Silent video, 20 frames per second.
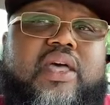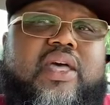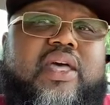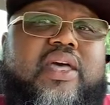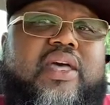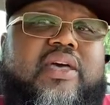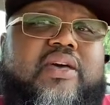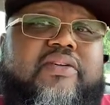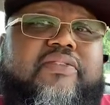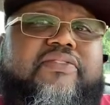
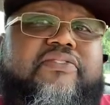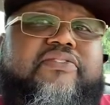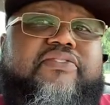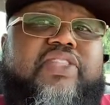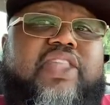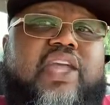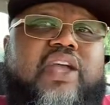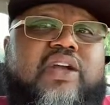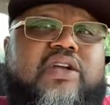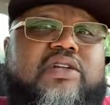If
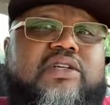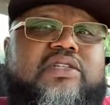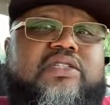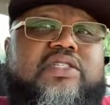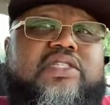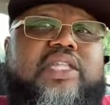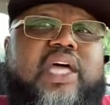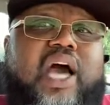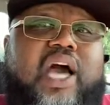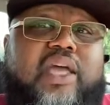there is
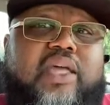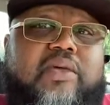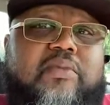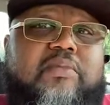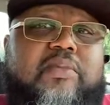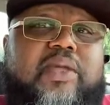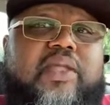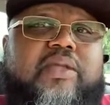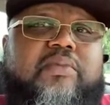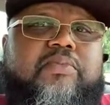
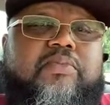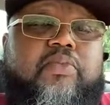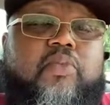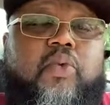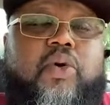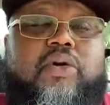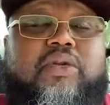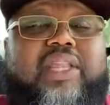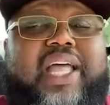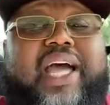documented,
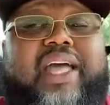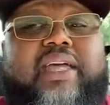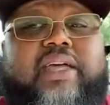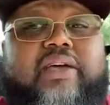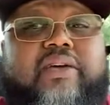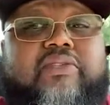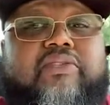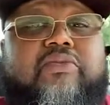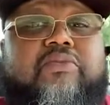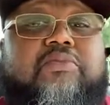well, not
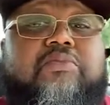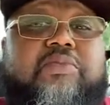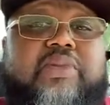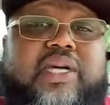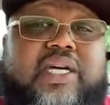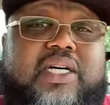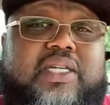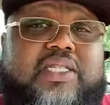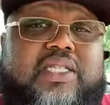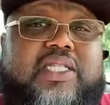if,
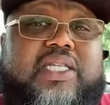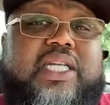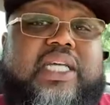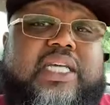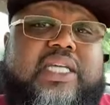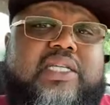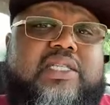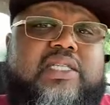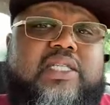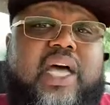because it
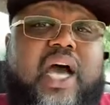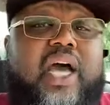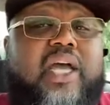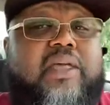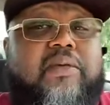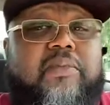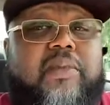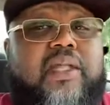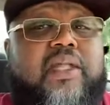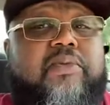is
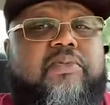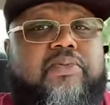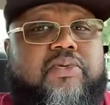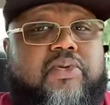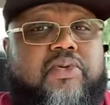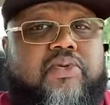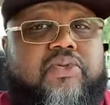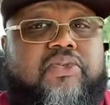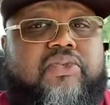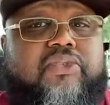documented
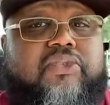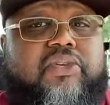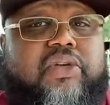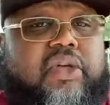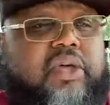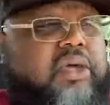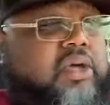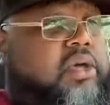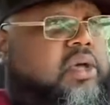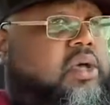proof
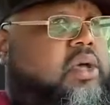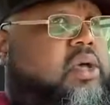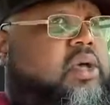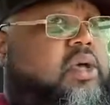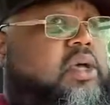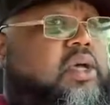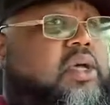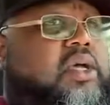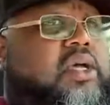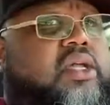
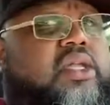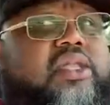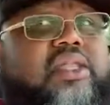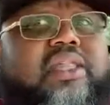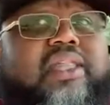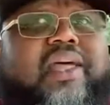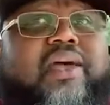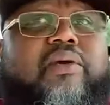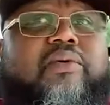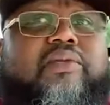
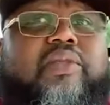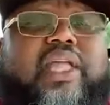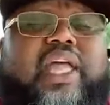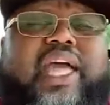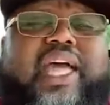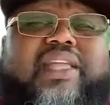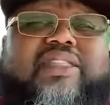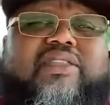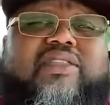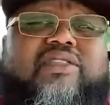that
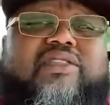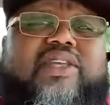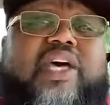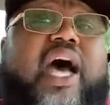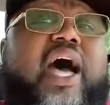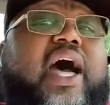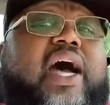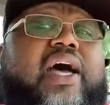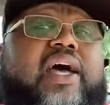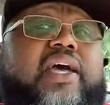at the
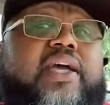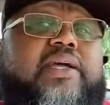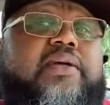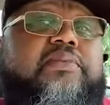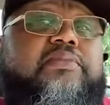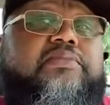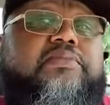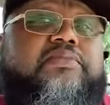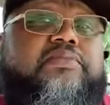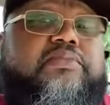
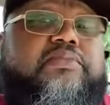time